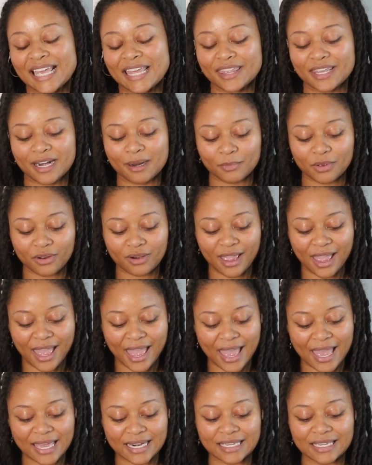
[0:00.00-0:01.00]
and then I'm gonna
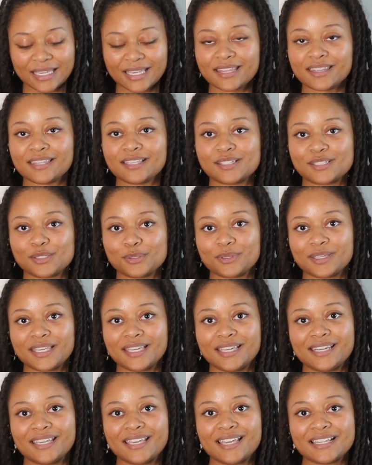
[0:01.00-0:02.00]
add in the
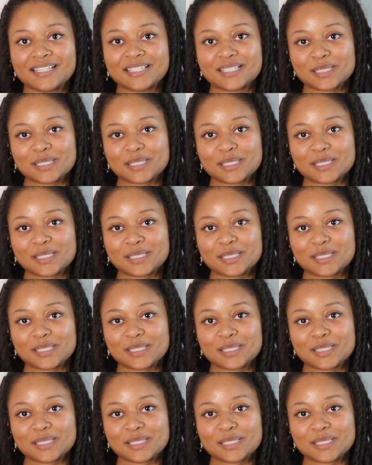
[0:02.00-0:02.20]
zucchini and